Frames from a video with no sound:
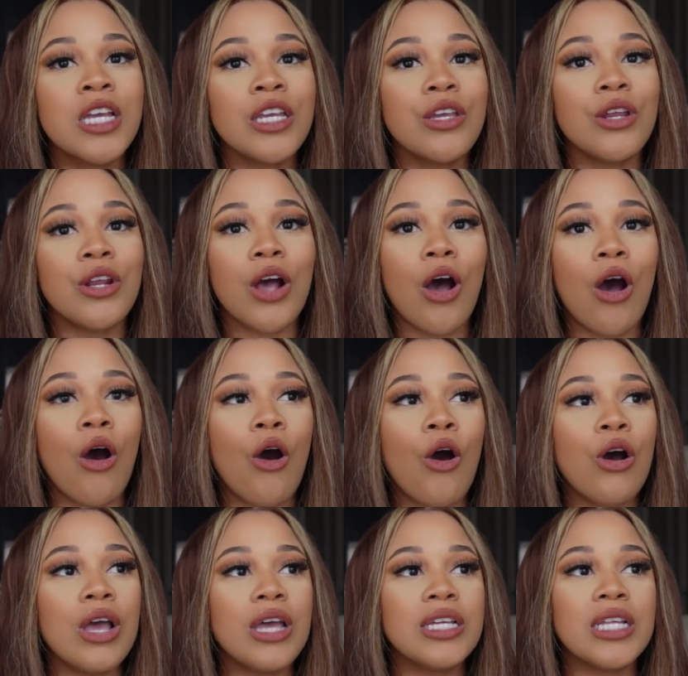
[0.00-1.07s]
You
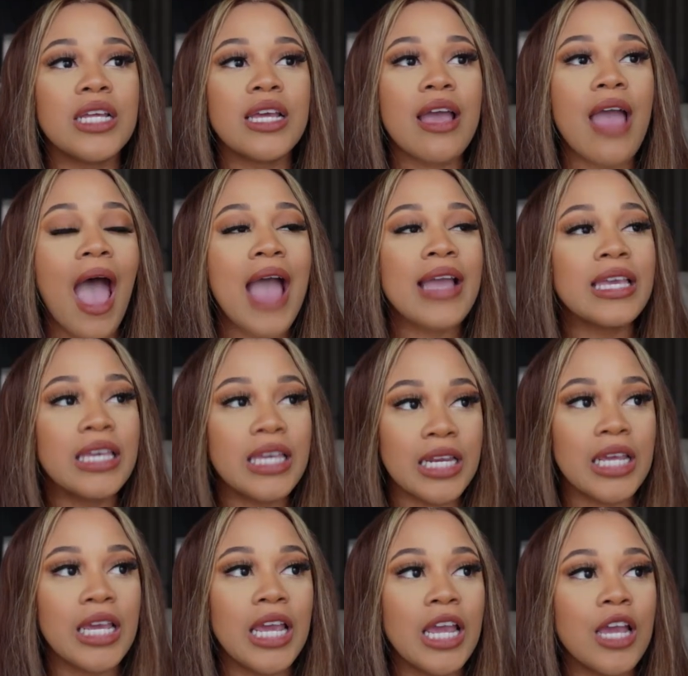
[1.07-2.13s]
know, I
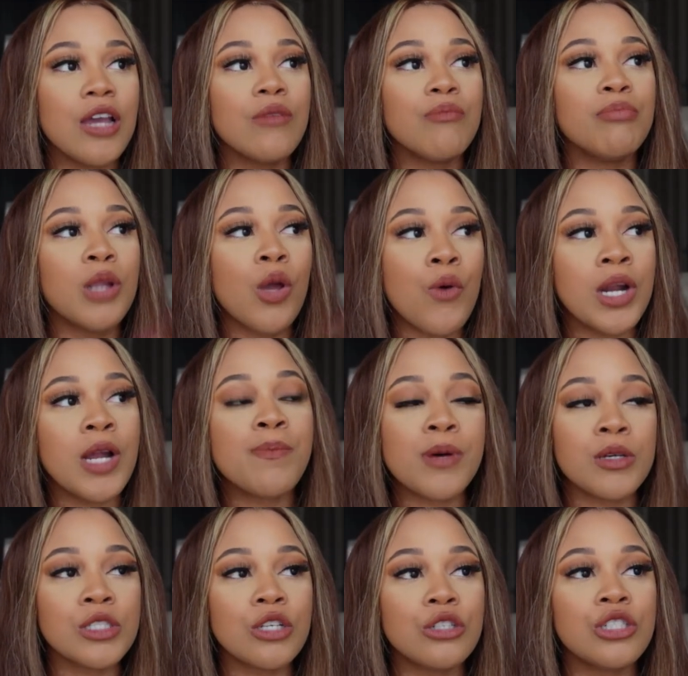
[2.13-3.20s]
get it. Blowing up
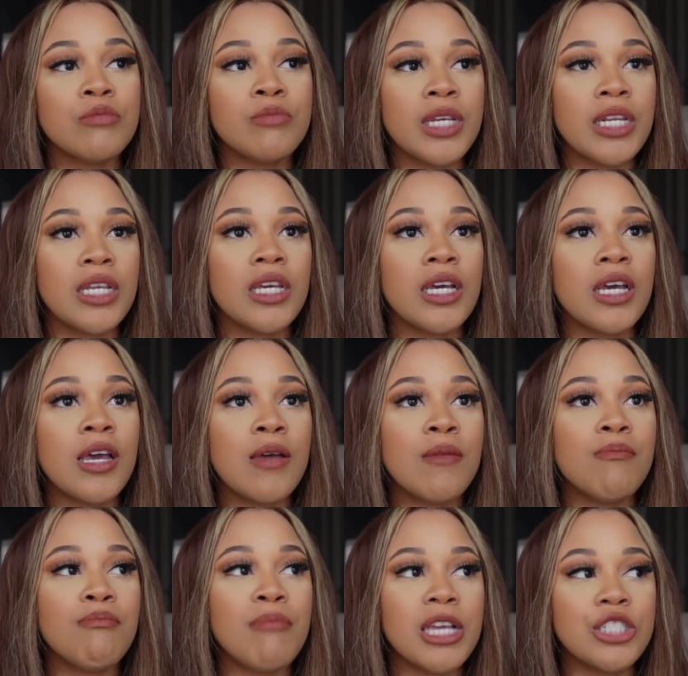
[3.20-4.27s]
on social media
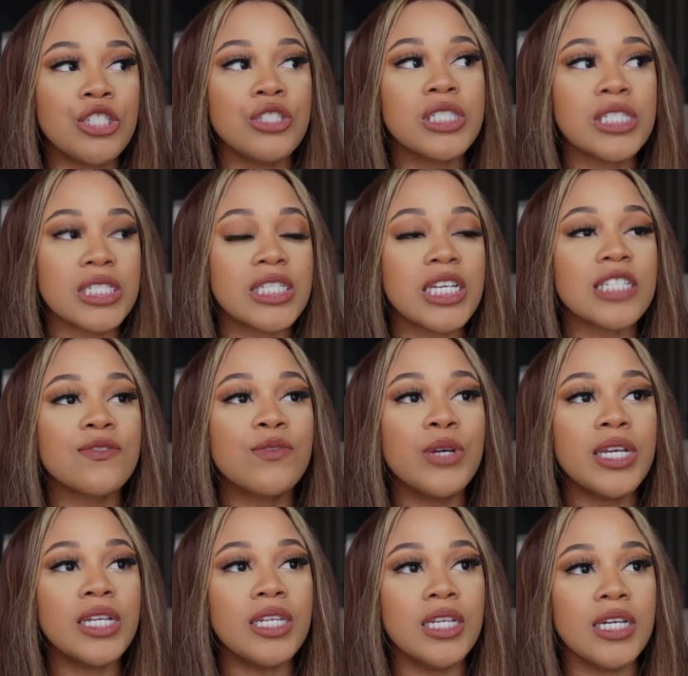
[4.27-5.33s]
makes you successful.
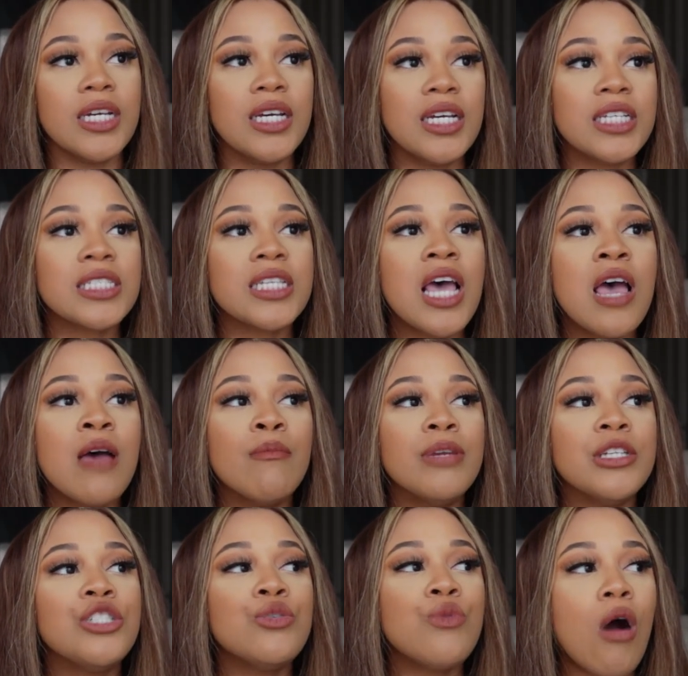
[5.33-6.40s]
It does.
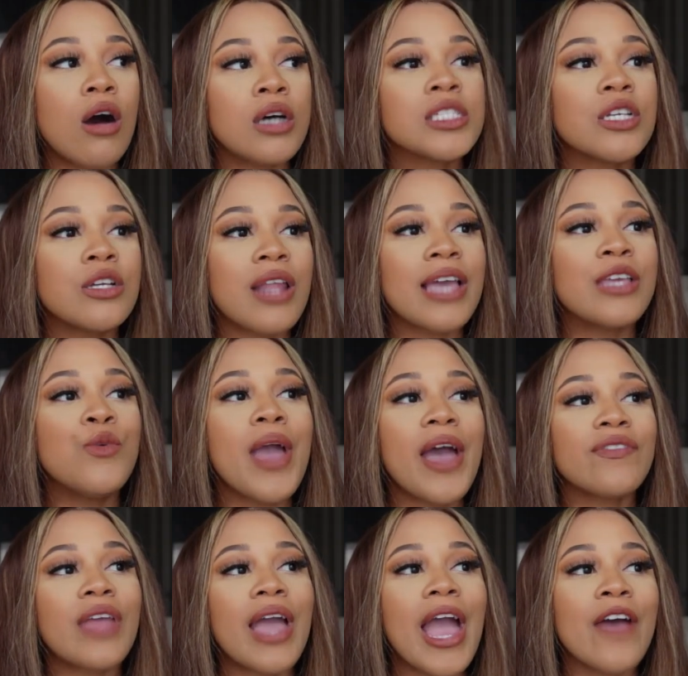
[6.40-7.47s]
But you also, like, you
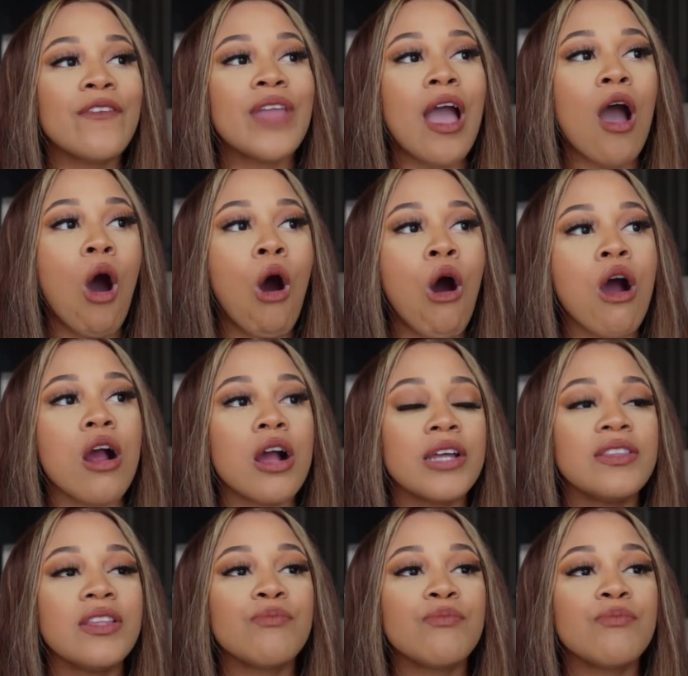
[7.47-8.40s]
have to have that aura.